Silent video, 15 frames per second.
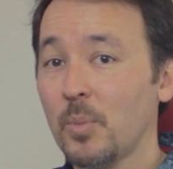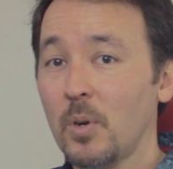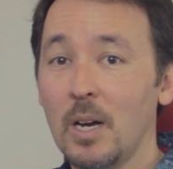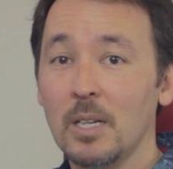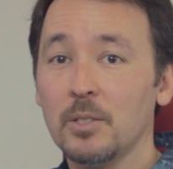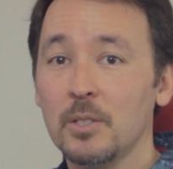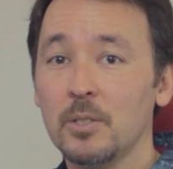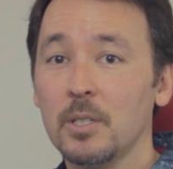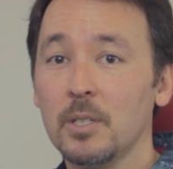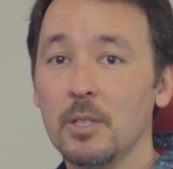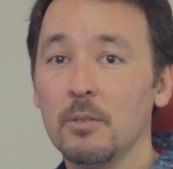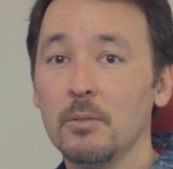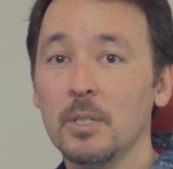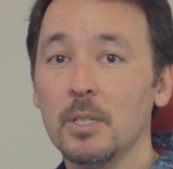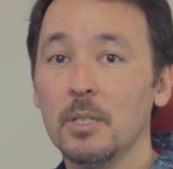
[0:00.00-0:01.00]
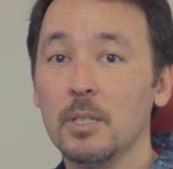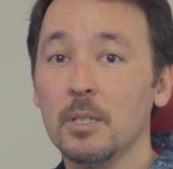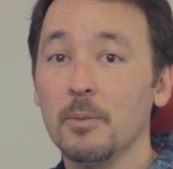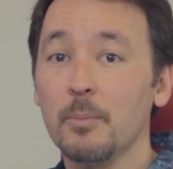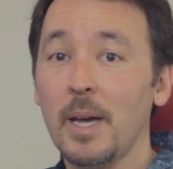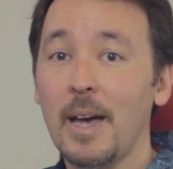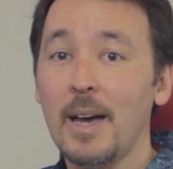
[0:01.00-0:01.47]
processing that you did in
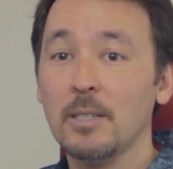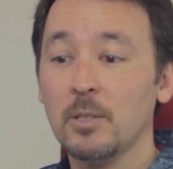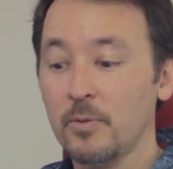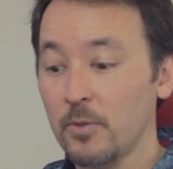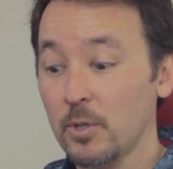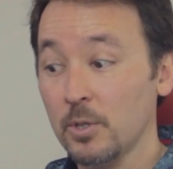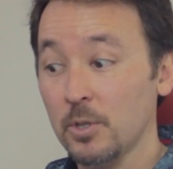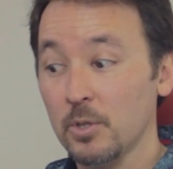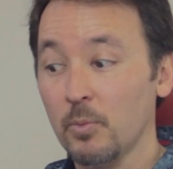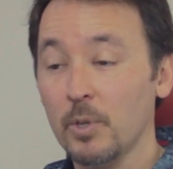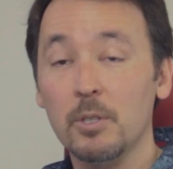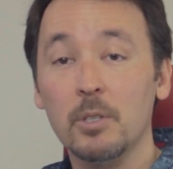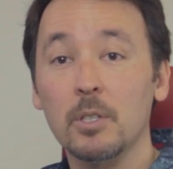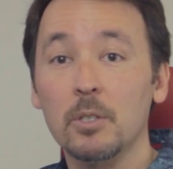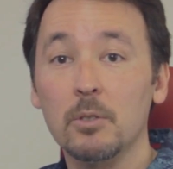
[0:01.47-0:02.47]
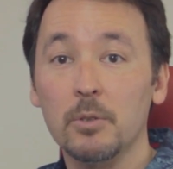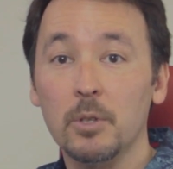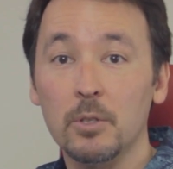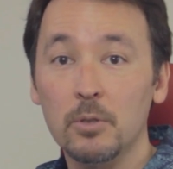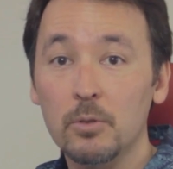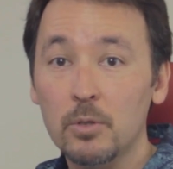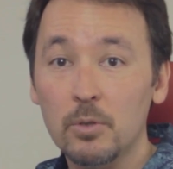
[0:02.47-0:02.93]
the past versus what you can do with the
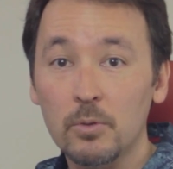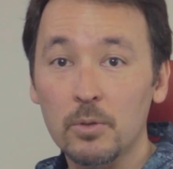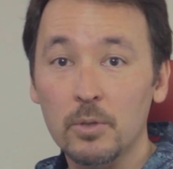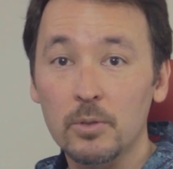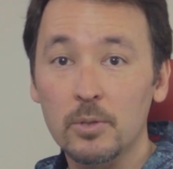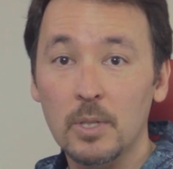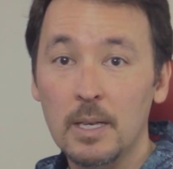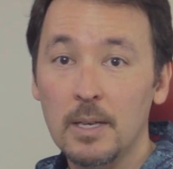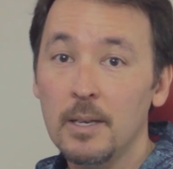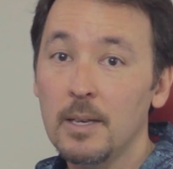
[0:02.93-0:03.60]
new tools